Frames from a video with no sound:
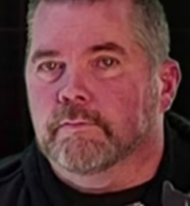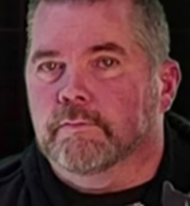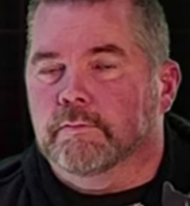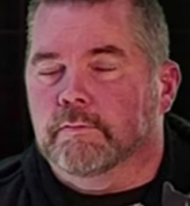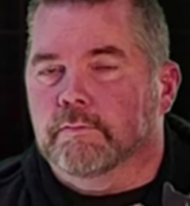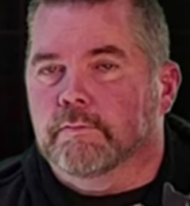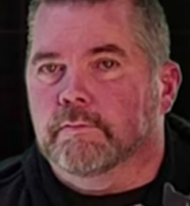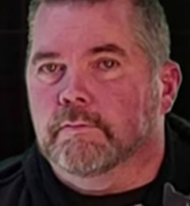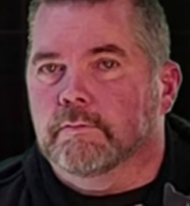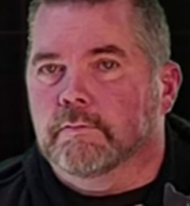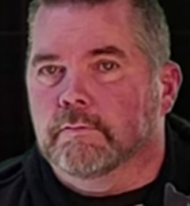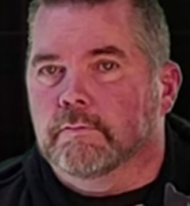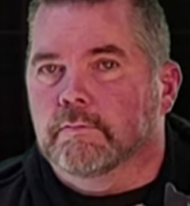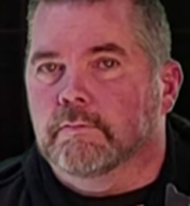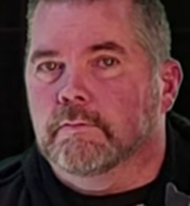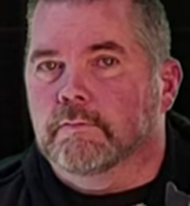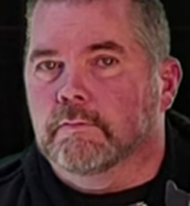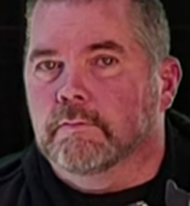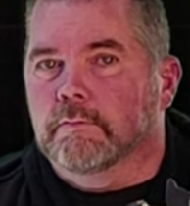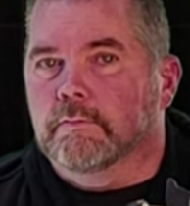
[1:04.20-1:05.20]

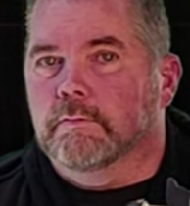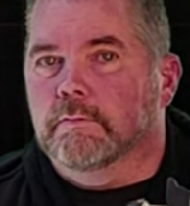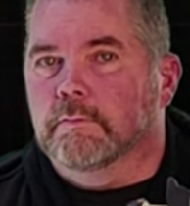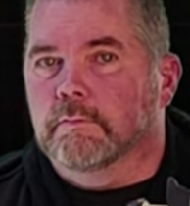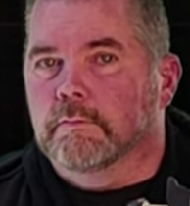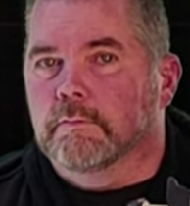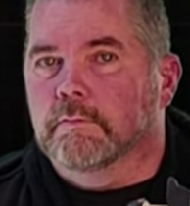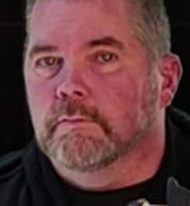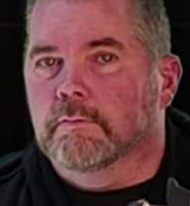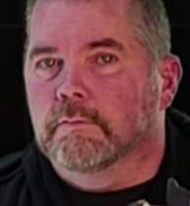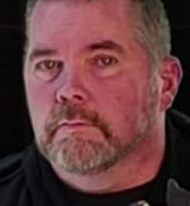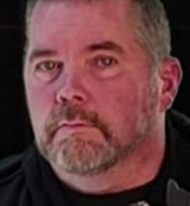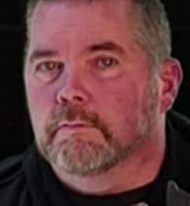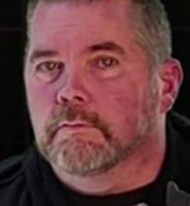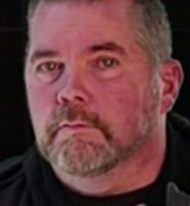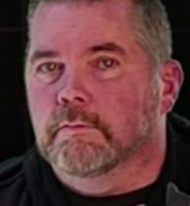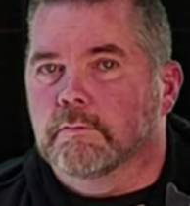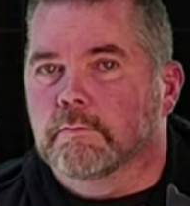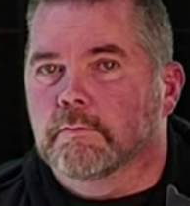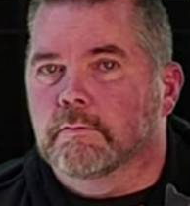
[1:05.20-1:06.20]

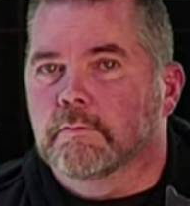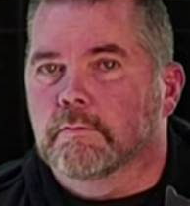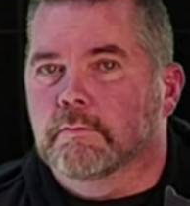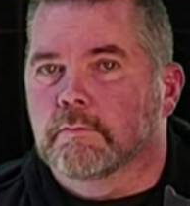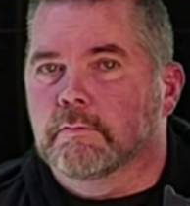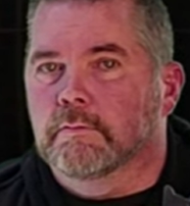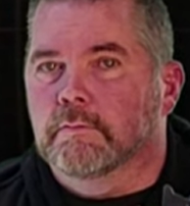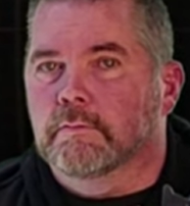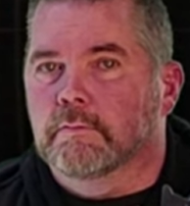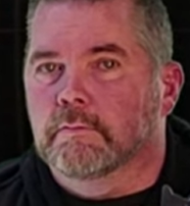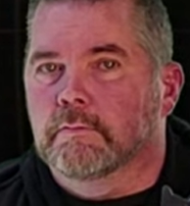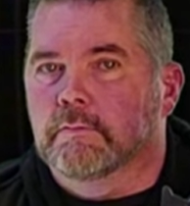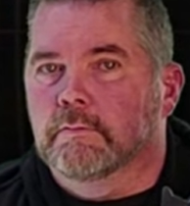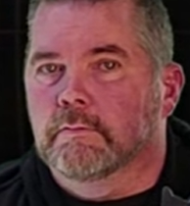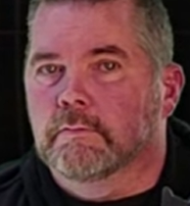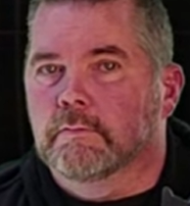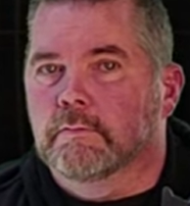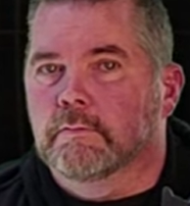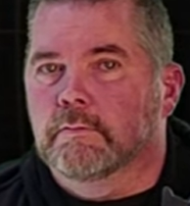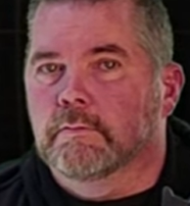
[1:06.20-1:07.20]

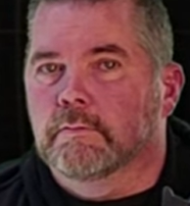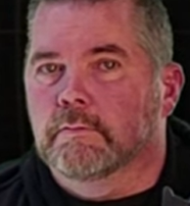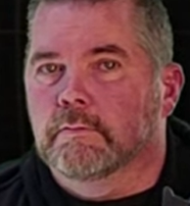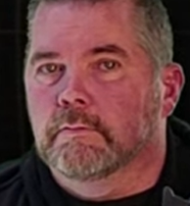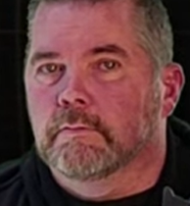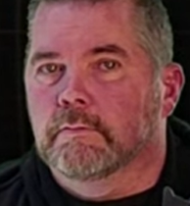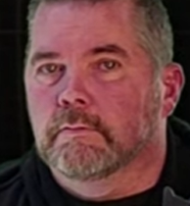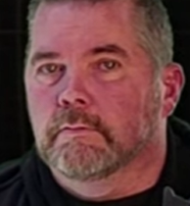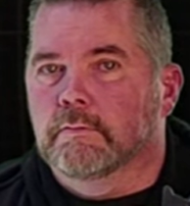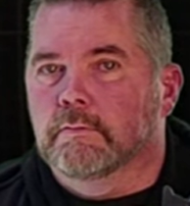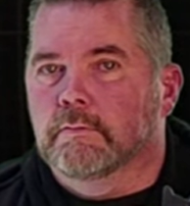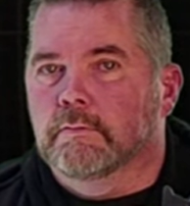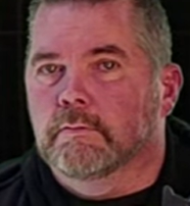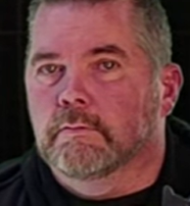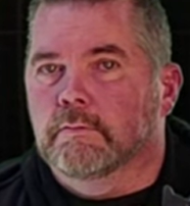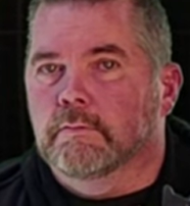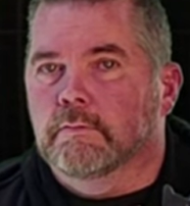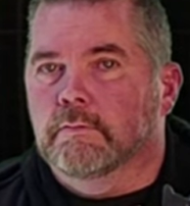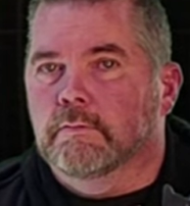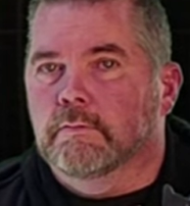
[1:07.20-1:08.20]

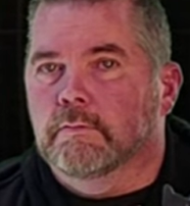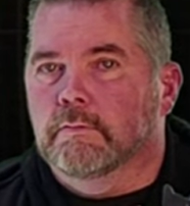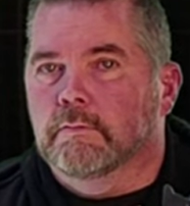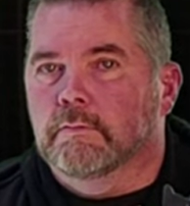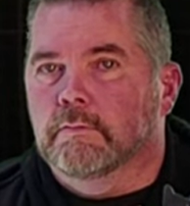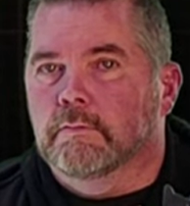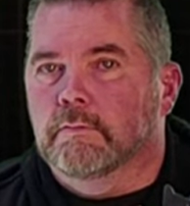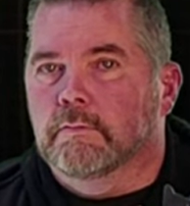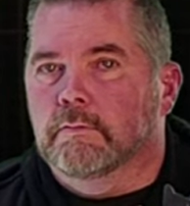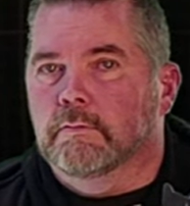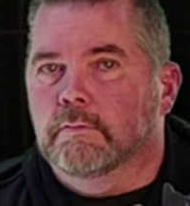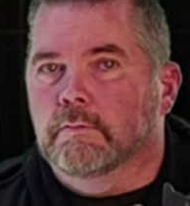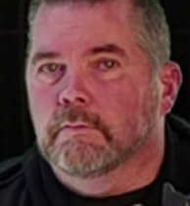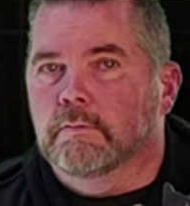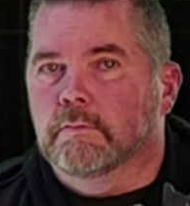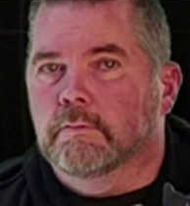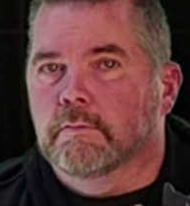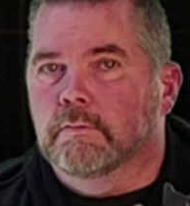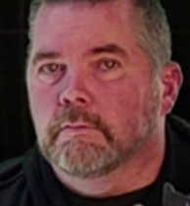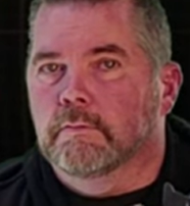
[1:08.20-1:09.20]

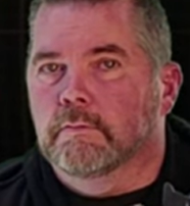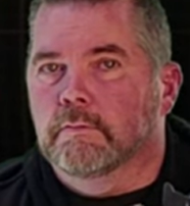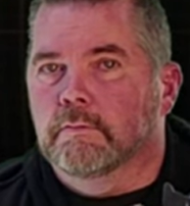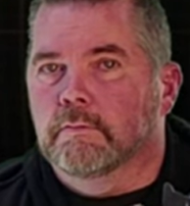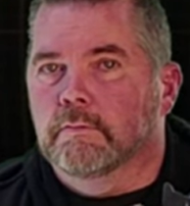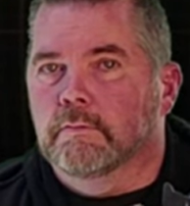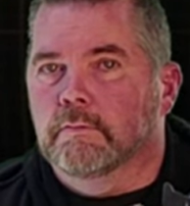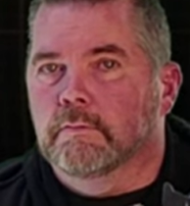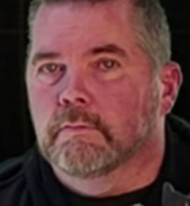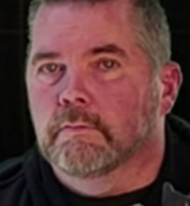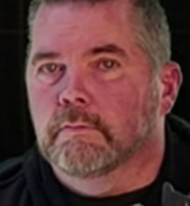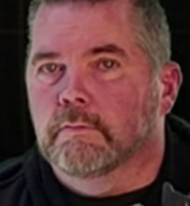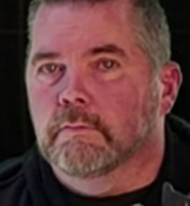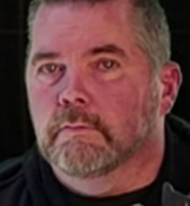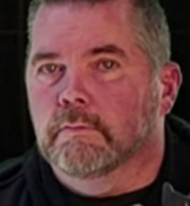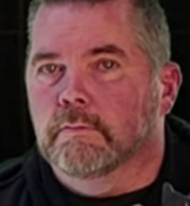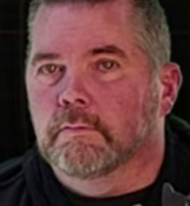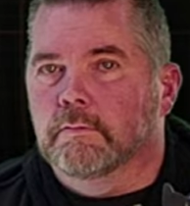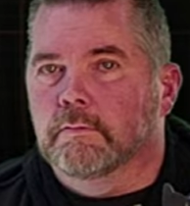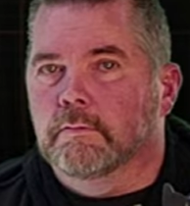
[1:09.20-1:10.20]

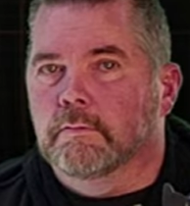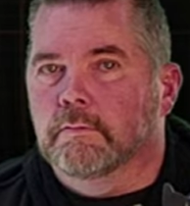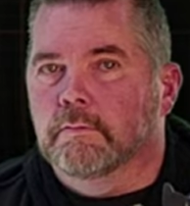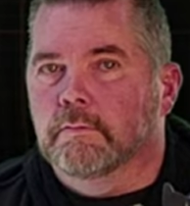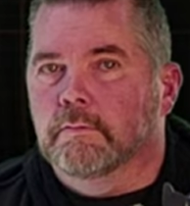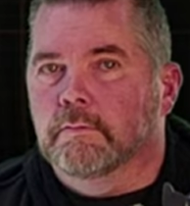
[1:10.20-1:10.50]
[no speech]